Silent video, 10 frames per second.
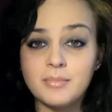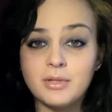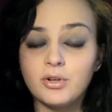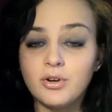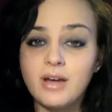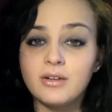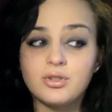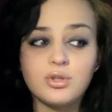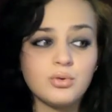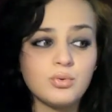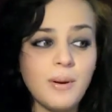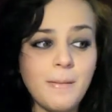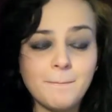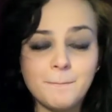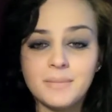learn how to
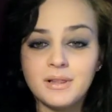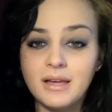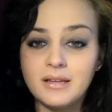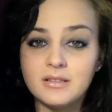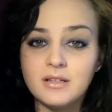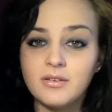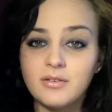blend